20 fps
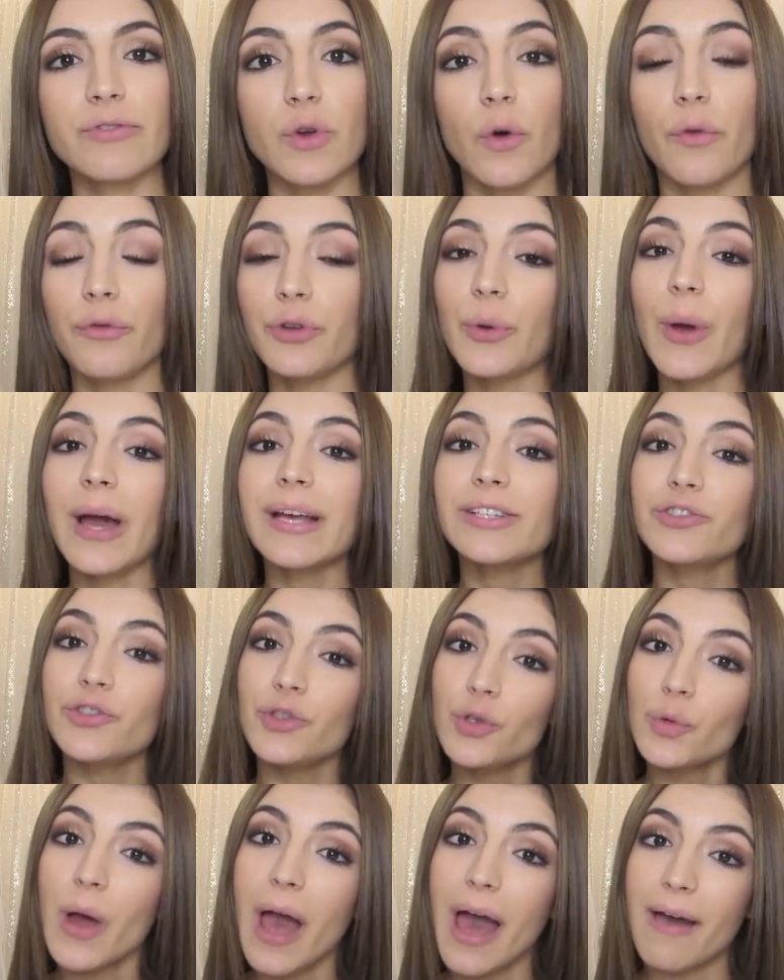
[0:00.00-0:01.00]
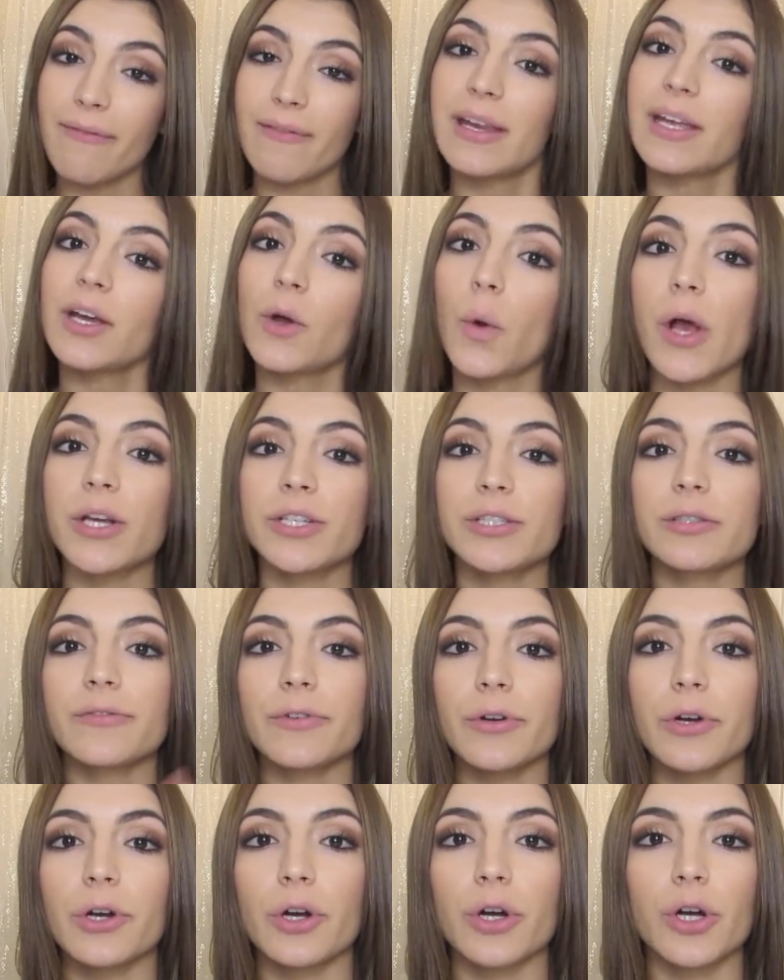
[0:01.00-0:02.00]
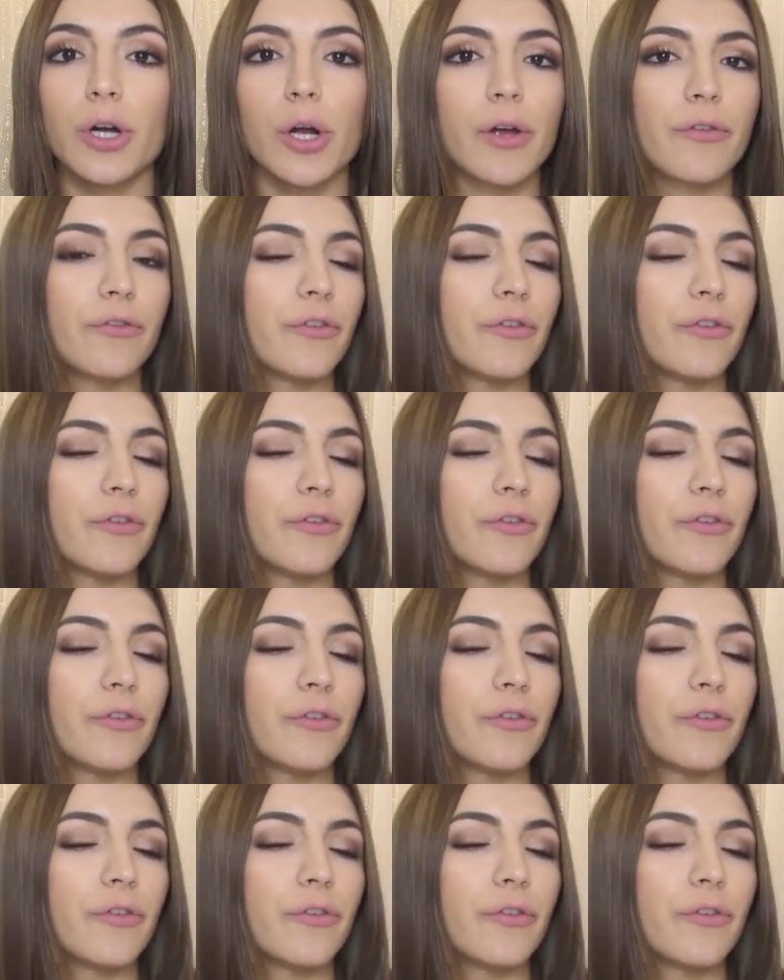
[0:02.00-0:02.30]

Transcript: So if you guys do have any questions for her,